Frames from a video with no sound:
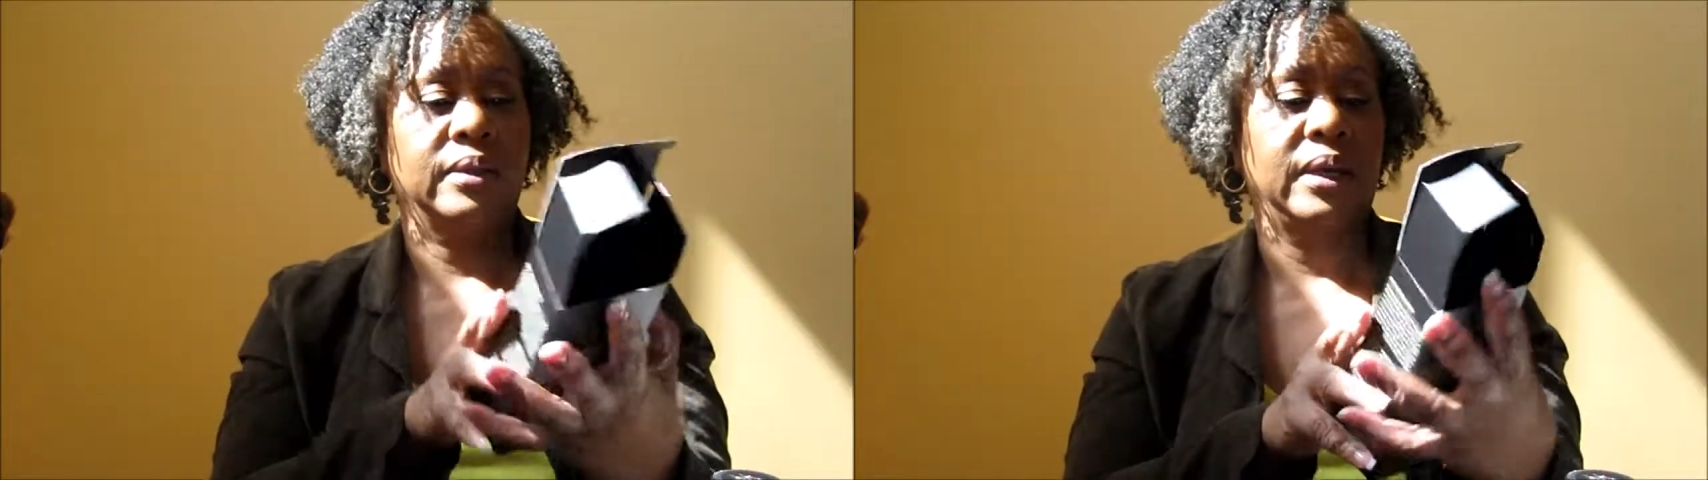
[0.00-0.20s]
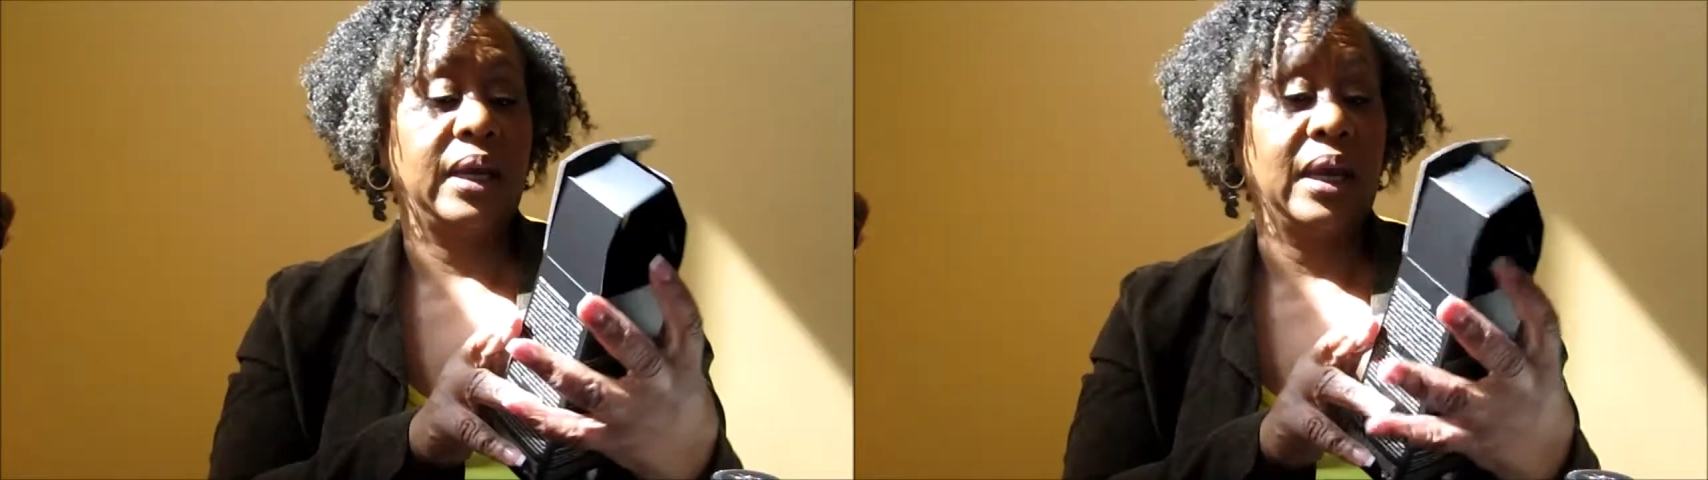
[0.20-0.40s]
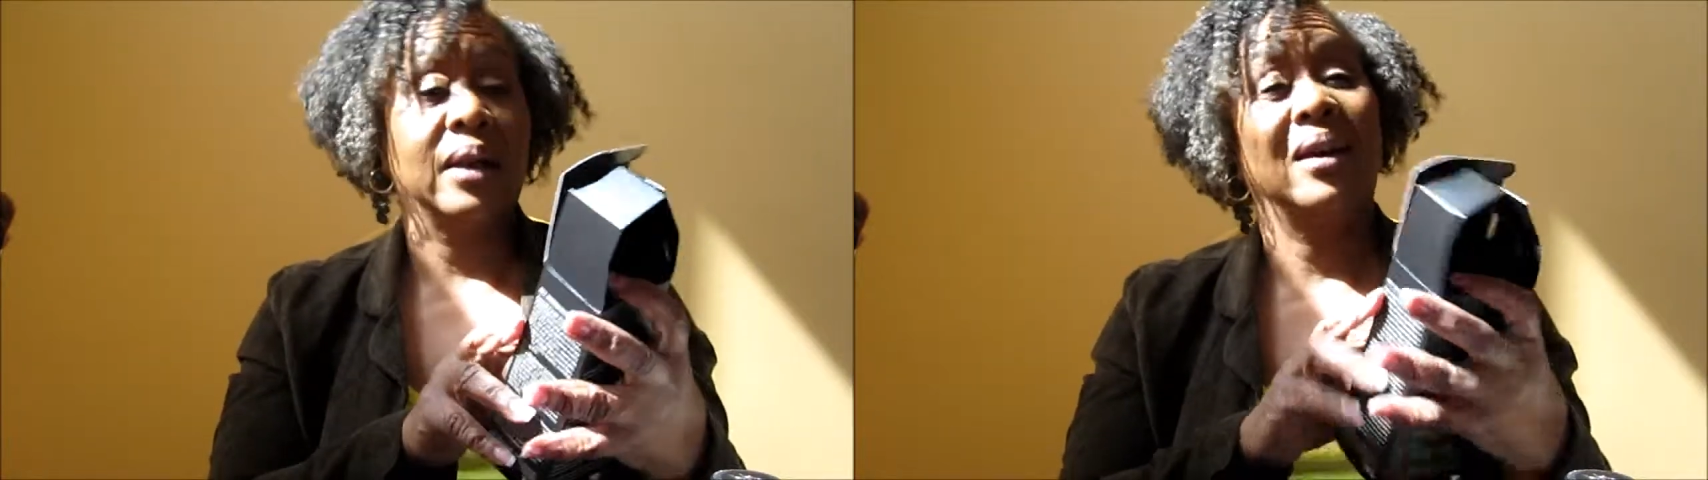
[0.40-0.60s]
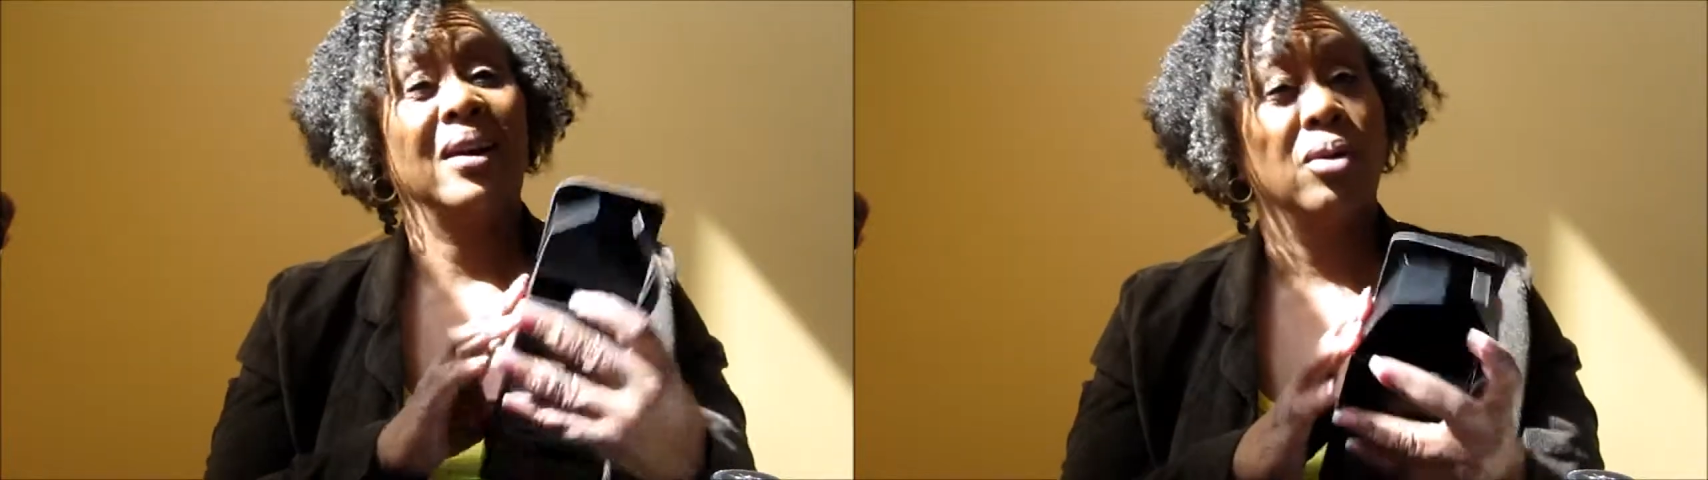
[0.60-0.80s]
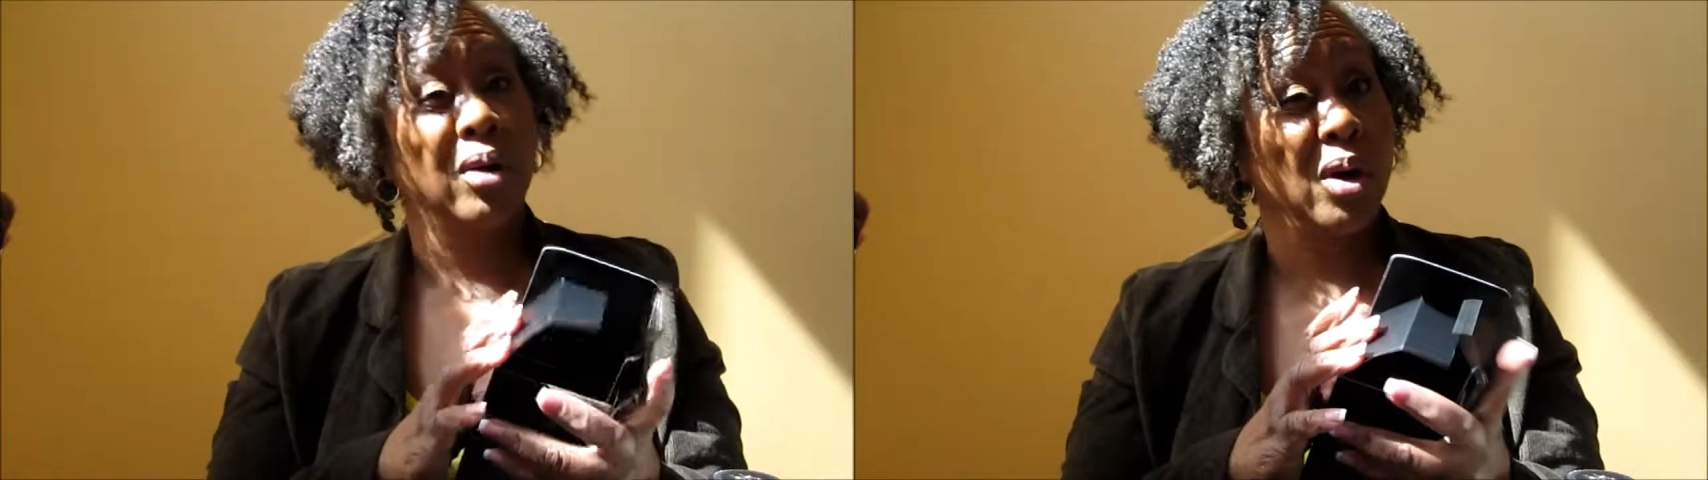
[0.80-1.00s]
And again,
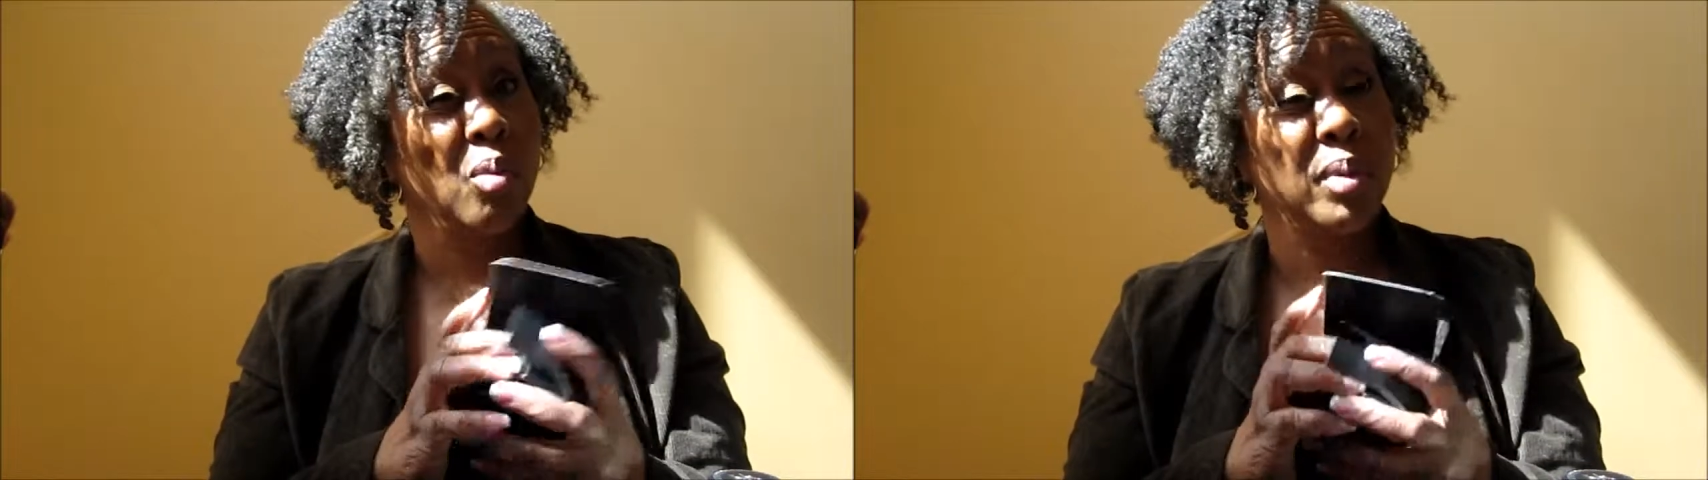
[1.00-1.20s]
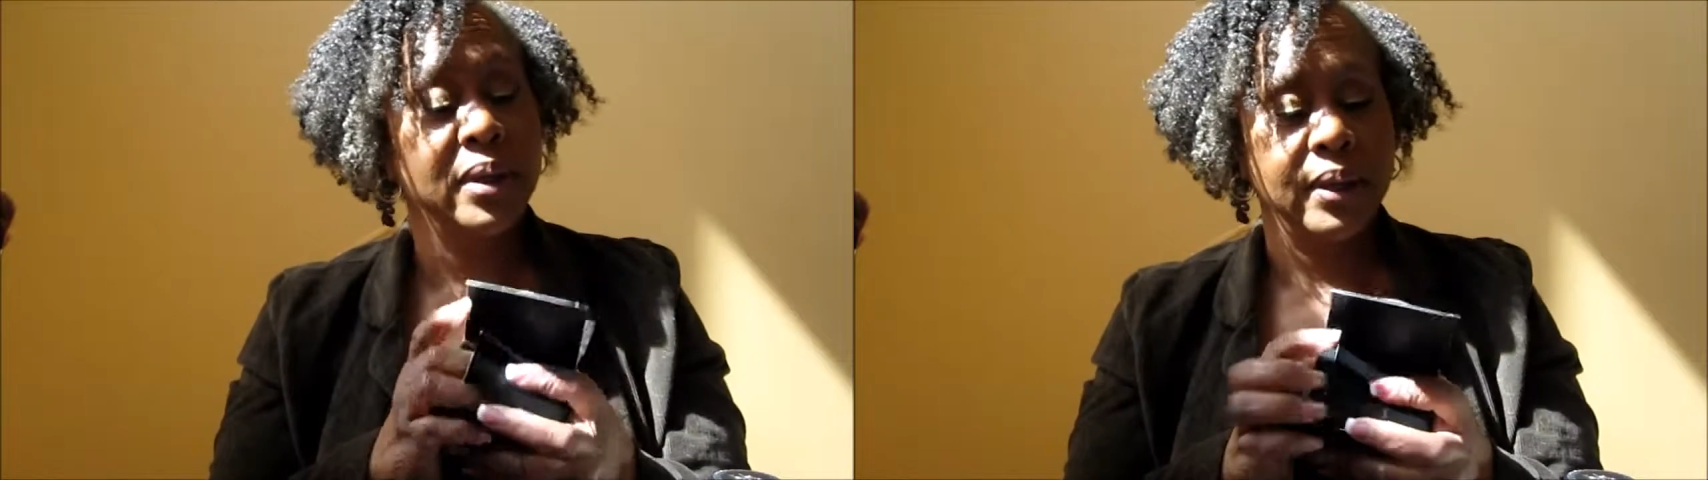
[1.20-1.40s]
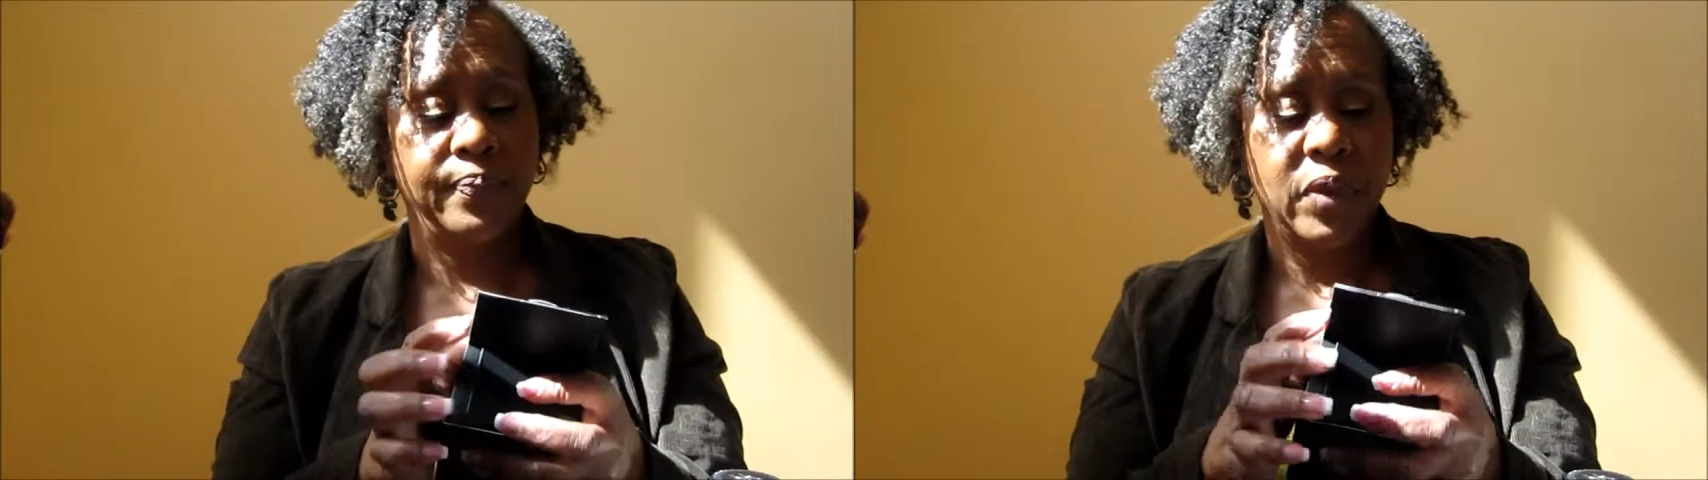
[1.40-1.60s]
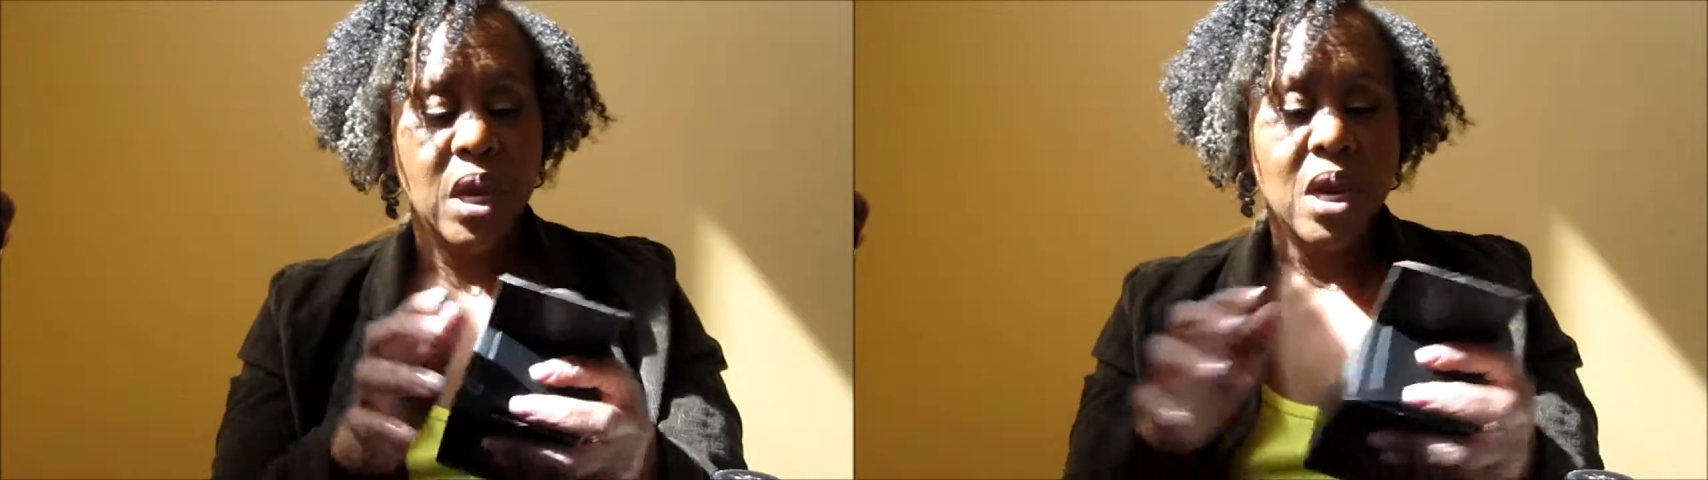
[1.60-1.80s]
I already opened it